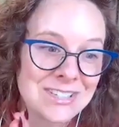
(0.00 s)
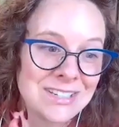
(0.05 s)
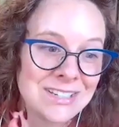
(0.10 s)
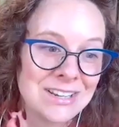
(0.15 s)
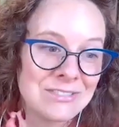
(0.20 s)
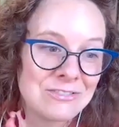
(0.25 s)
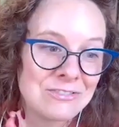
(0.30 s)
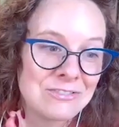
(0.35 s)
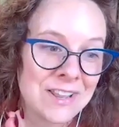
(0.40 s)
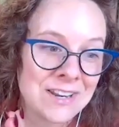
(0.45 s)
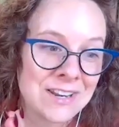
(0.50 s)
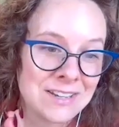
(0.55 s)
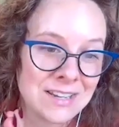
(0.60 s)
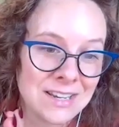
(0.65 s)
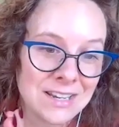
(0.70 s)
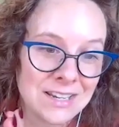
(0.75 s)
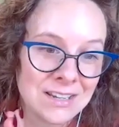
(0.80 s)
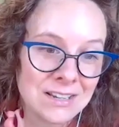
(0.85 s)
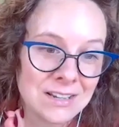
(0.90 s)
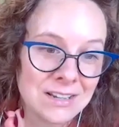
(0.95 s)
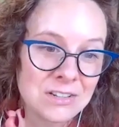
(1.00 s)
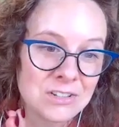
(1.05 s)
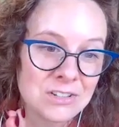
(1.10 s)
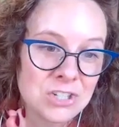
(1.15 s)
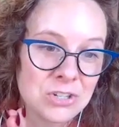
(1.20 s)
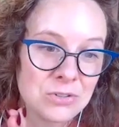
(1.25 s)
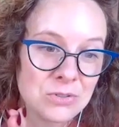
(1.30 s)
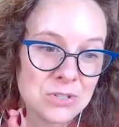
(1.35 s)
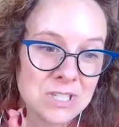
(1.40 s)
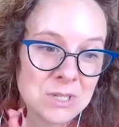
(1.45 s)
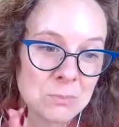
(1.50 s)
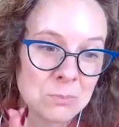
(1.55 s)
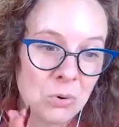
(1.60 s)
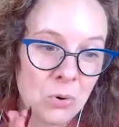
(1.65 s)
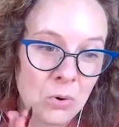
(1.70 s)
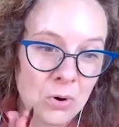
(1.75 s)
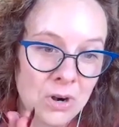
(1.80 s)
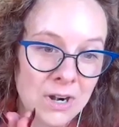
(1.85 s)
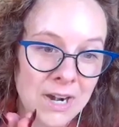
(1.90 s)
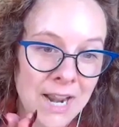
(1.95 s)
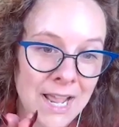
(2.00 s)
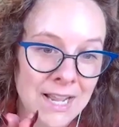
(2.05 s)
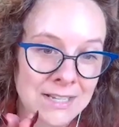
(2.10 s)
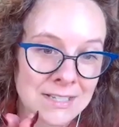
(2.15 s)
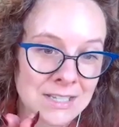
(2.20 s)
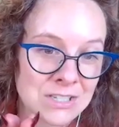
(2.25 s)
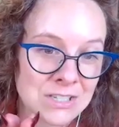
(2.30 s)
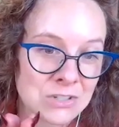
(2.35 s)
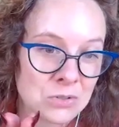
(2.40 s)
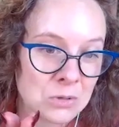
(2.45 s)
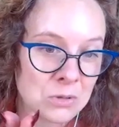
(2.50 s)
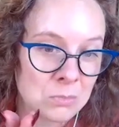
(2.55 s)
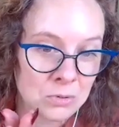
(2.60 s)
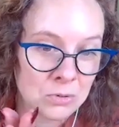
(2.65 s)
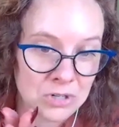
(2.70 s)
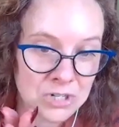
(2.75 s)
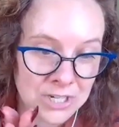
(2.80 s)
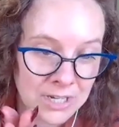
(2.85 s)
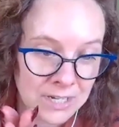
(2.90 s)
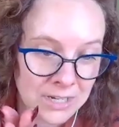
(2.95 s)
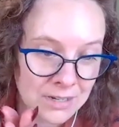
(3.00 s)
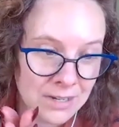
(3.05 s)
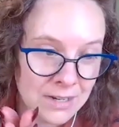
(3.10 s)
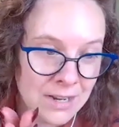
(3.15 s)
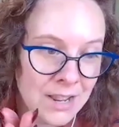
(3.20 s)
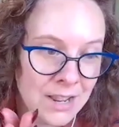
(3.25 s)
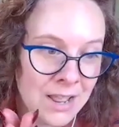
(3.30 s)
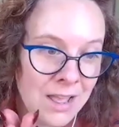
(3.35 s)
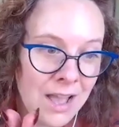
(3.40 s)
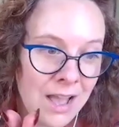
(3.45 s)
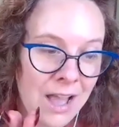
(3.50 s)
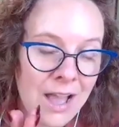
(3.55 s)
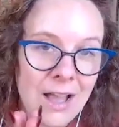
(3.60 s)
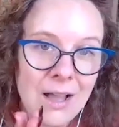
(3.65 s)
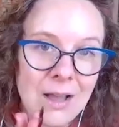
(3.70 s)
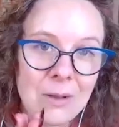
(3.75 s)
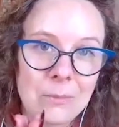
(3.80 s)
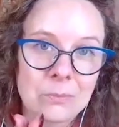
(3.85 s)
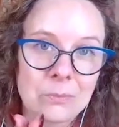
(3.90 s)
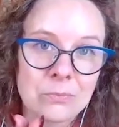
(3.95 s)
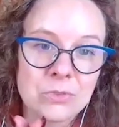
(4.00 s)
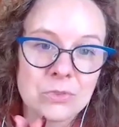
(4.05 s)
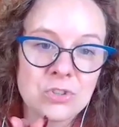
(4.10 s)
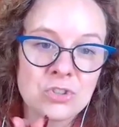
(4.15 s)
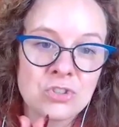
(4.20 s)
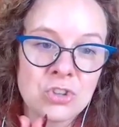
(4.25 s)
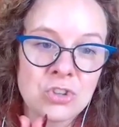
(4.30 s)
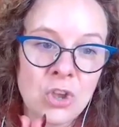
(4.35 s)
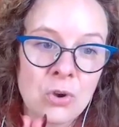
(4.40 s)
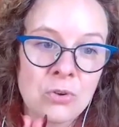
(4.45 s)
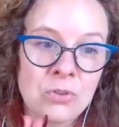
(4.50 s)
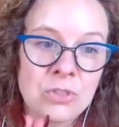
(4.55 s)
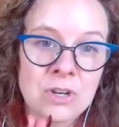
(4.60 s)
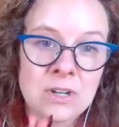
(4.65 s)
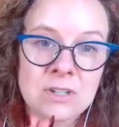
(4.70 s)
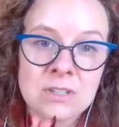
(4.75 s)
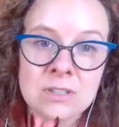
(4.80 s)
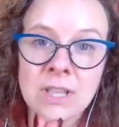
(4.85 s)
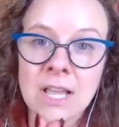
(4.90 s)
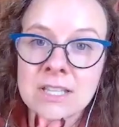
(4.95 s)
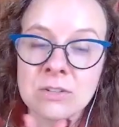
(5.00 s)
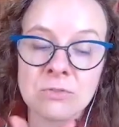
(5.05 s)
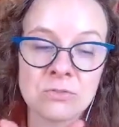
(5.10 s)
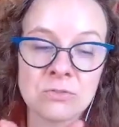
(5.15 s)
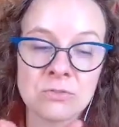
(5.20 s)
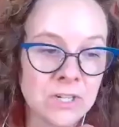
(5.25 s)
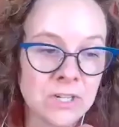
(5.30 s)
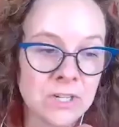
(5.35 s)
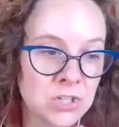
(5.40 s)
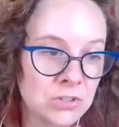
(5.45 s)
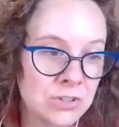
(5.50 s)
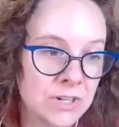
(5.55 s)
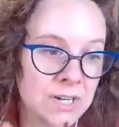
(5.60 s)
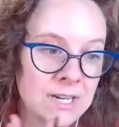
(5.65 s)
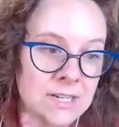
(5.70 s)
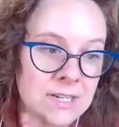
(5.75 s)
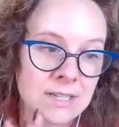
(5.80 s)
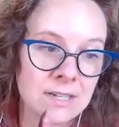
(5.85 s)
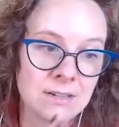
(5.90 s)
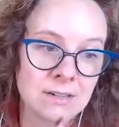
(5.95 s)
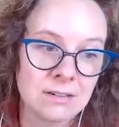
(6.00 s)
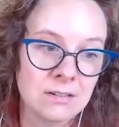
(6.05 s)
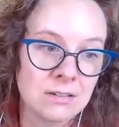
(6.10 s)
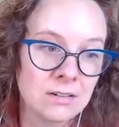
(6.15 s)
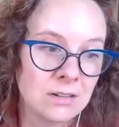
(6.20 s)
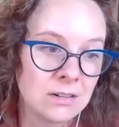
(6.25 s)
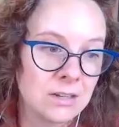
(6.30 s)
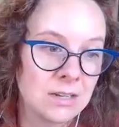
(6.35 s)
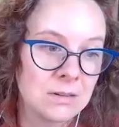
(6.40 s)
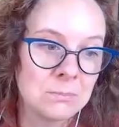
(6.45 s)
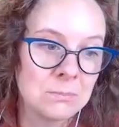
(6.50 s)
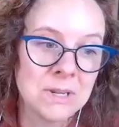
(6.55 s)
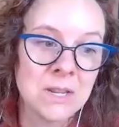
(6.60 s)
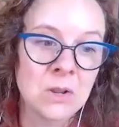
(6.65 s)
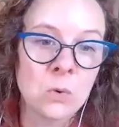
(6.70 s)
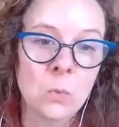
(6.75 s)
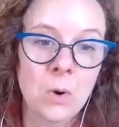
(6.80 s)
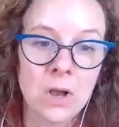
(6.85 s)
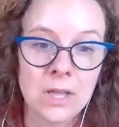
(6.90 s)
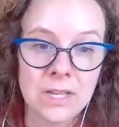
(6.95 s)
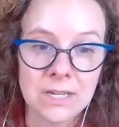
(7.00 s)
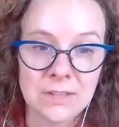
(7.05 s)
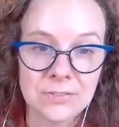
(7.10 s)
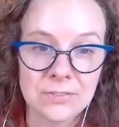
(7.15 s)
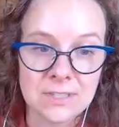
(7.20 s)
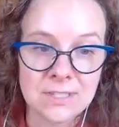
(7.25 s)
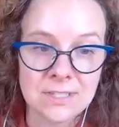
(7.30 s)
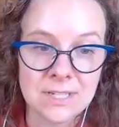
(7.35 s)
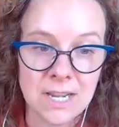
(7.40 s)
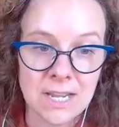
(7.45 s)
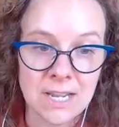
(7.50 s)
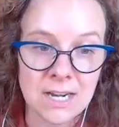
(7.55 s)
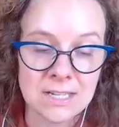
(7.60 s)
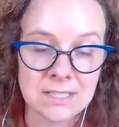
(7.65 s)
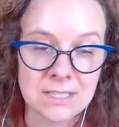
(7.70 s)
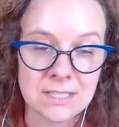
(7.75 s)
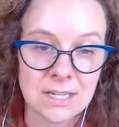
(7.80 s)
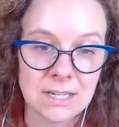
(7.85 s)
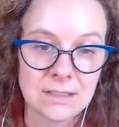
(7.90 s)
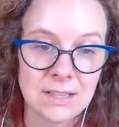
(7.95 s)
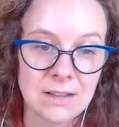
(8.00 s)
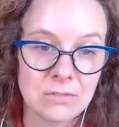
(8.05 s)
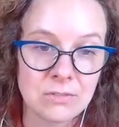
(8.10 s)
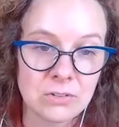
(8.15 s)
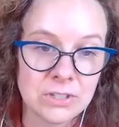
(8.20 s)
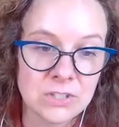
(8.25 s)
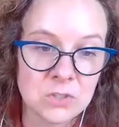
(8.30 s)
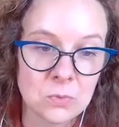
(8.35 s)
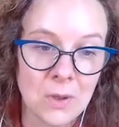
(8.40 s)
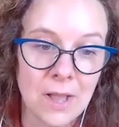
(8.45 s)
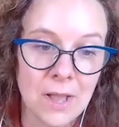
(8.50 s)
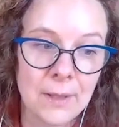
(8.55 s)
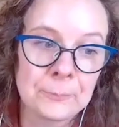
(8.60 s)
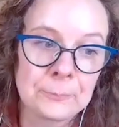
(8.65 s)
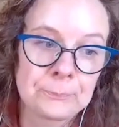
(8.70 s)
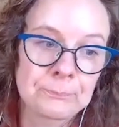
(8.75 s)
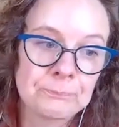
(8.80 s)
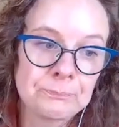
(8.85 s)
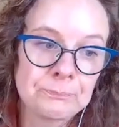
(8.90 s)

in funding to support access to abortion. So there's lots of victories and being won at the state and city level as well.